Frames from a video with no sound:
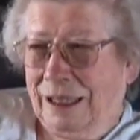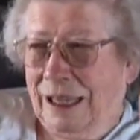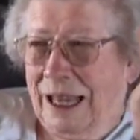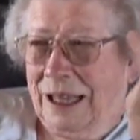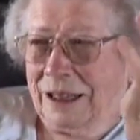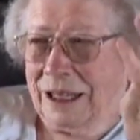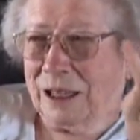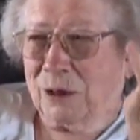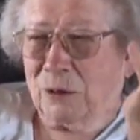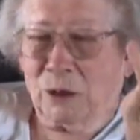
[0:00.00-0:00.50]

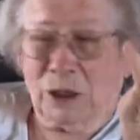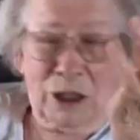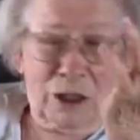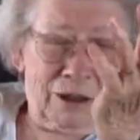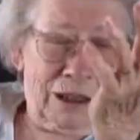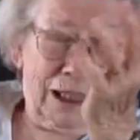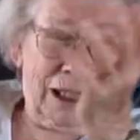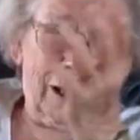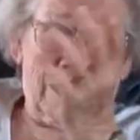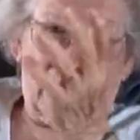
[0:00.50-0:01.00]
I think we
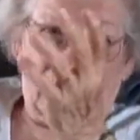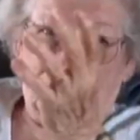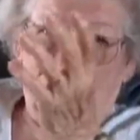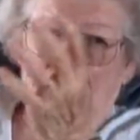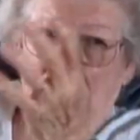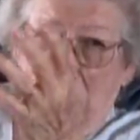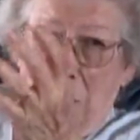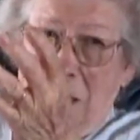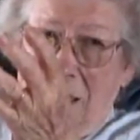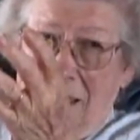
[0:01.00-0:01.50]
usually got
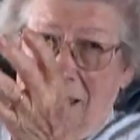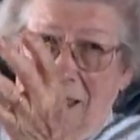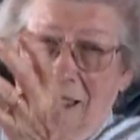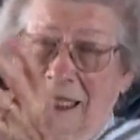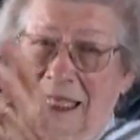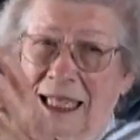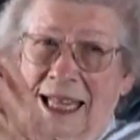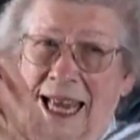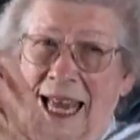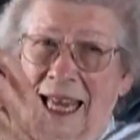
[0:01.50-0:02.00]
three
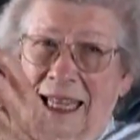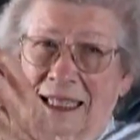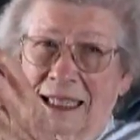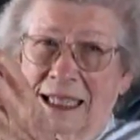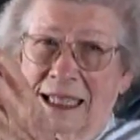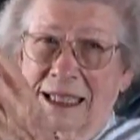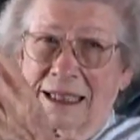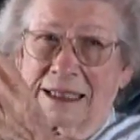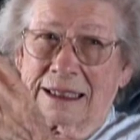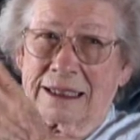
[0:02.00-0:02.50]
pieces of
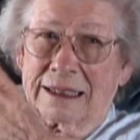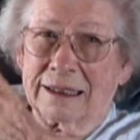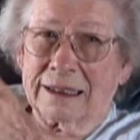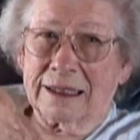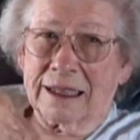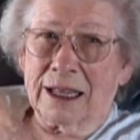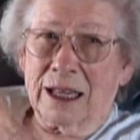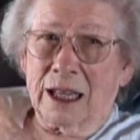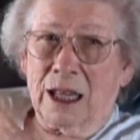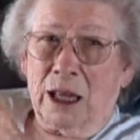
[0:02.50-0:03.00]
candy,
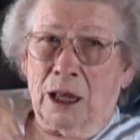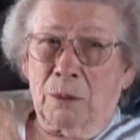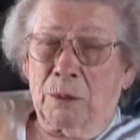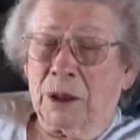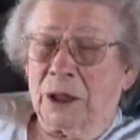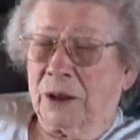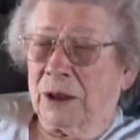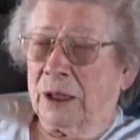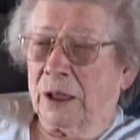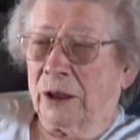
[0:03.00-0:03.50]

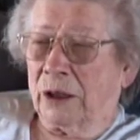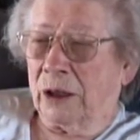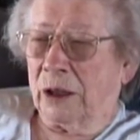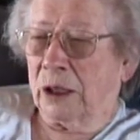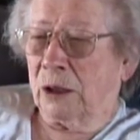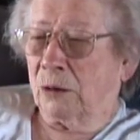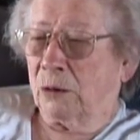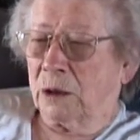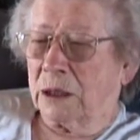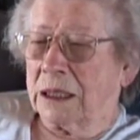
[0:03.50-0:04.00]
but the,
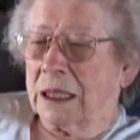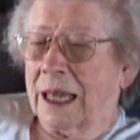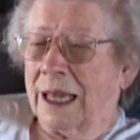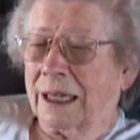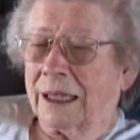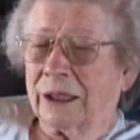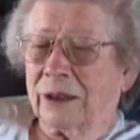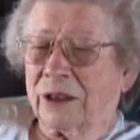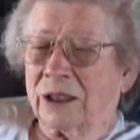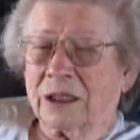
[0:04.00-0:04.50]
there was
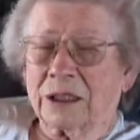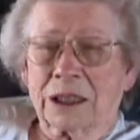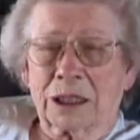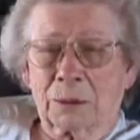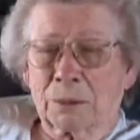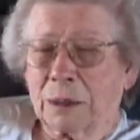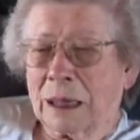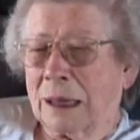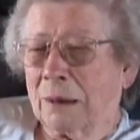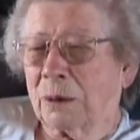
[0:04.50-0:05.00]
like the
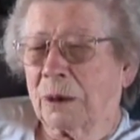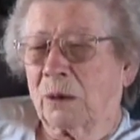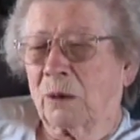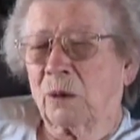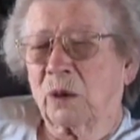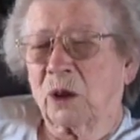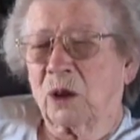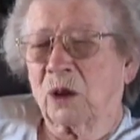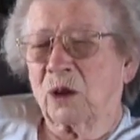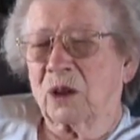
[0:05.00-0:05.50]
little baby
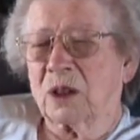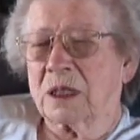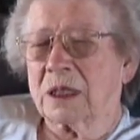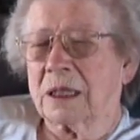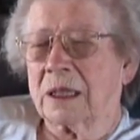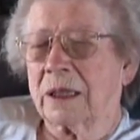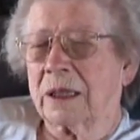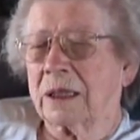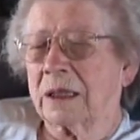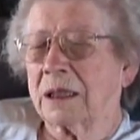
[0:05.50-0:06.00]

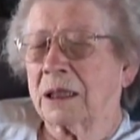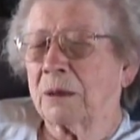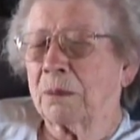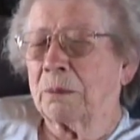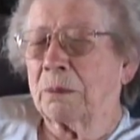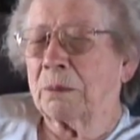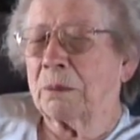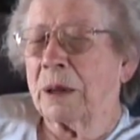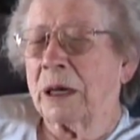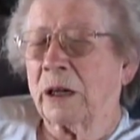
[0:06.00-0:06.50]
Ruths and the
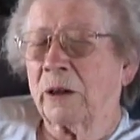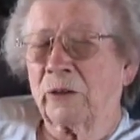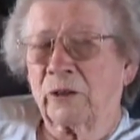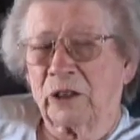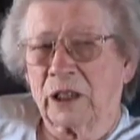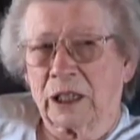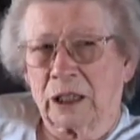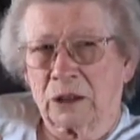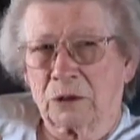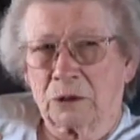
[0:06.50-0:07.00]
little
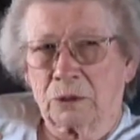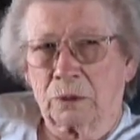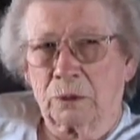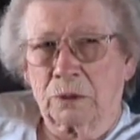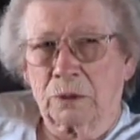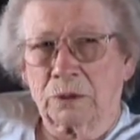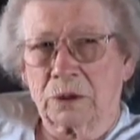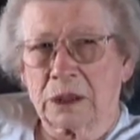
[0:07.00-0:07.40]
Butterfingers